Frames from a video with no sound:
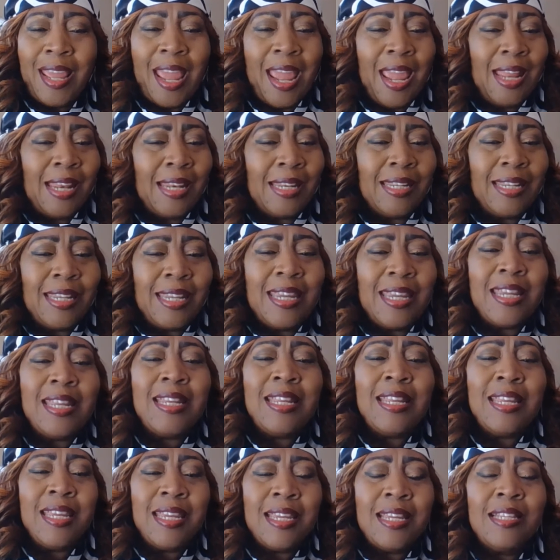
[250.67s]
and in
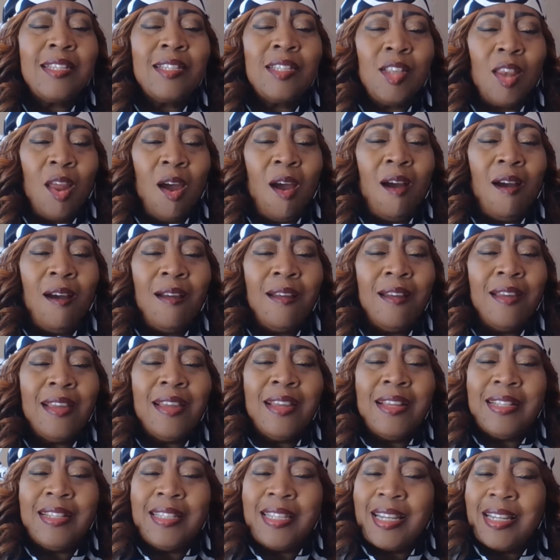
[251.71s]
his law
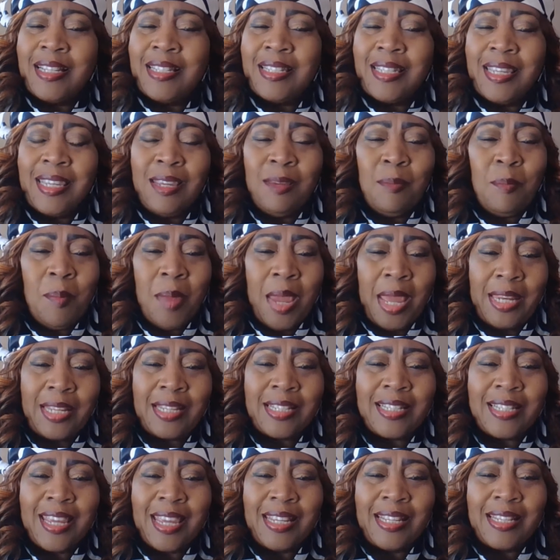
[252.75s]
does he
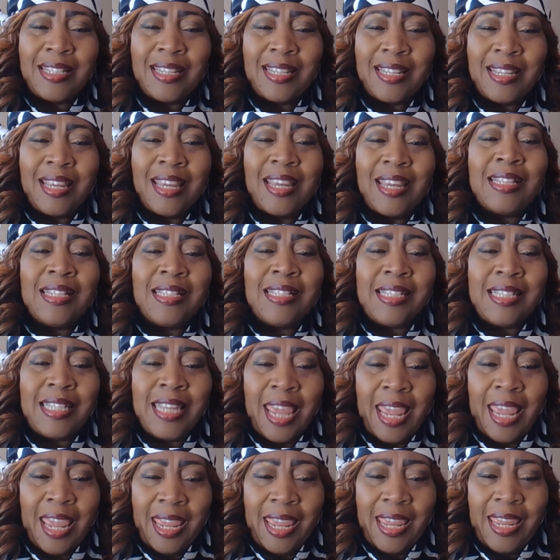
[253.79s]
meditate
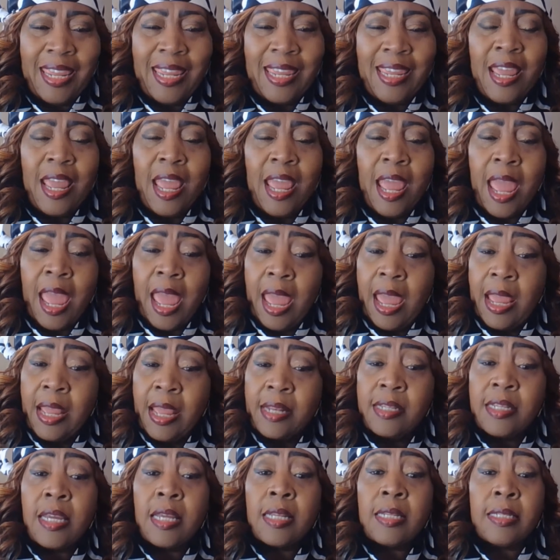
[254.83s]
day
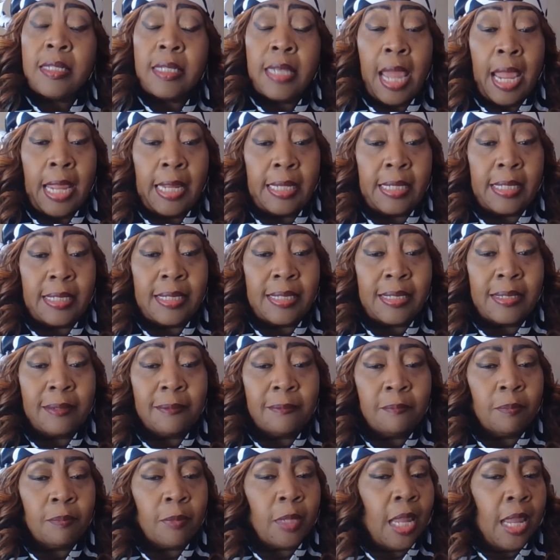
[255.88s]
and night.
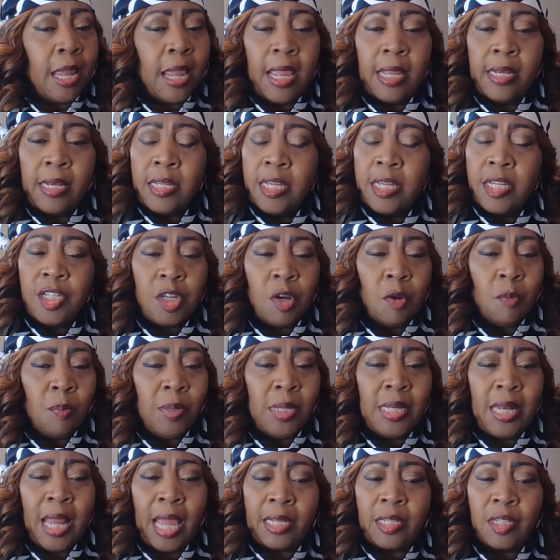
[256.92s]
And he shall
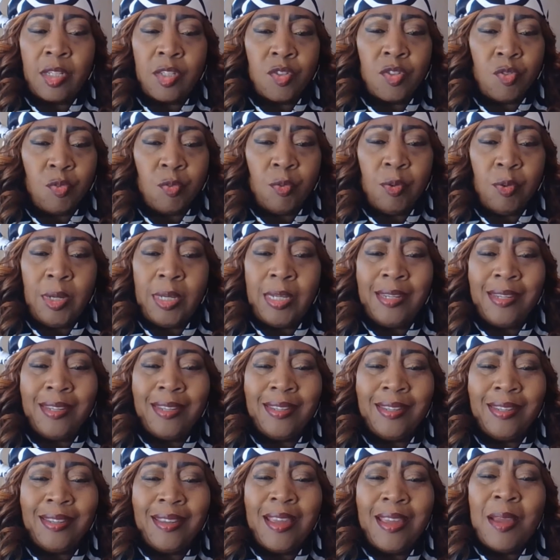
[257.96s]
be like a tree
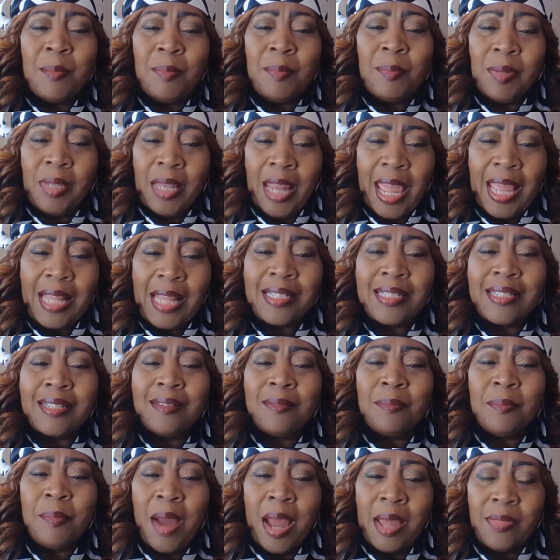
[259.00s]
planted
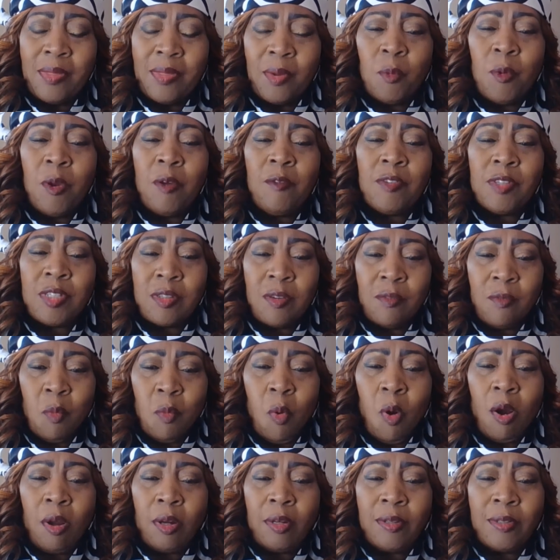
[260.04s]
by the rivers of
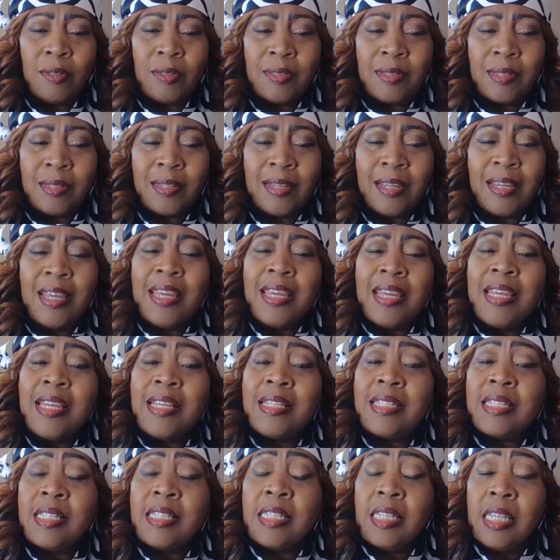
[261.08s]
water.
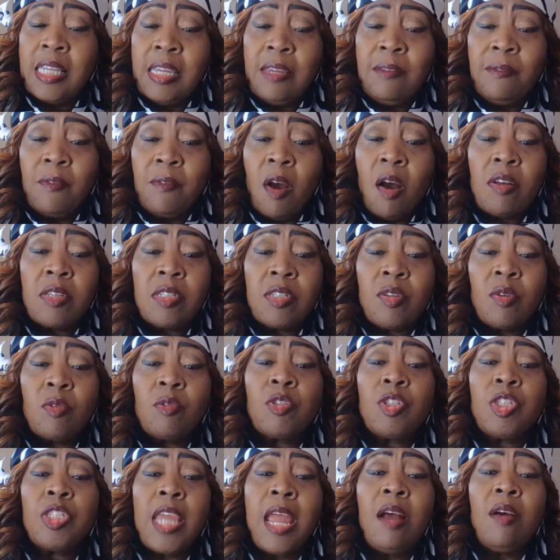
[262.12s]
His leaf also
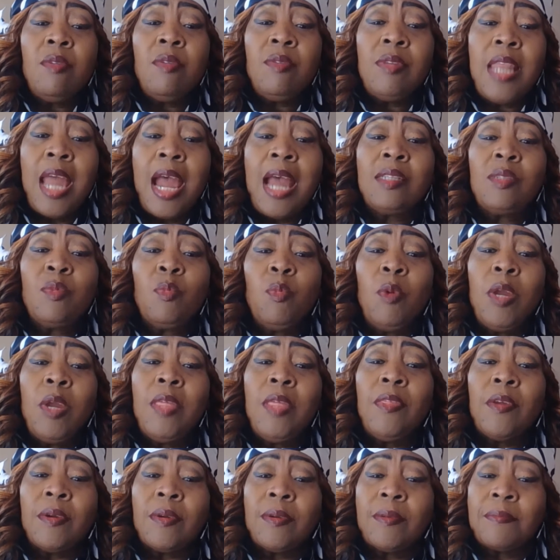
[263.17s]
shall not
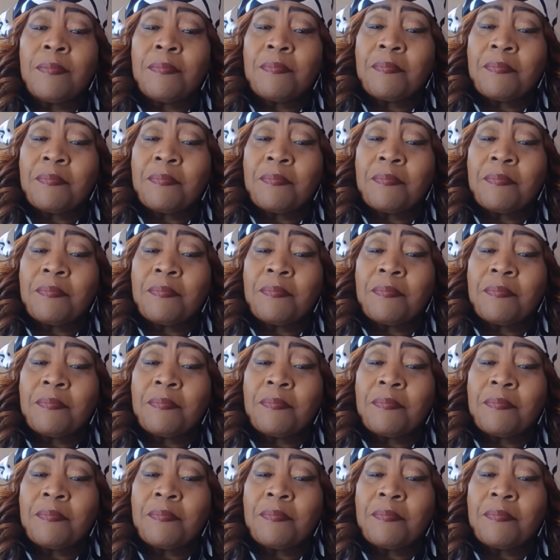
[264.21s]
wither.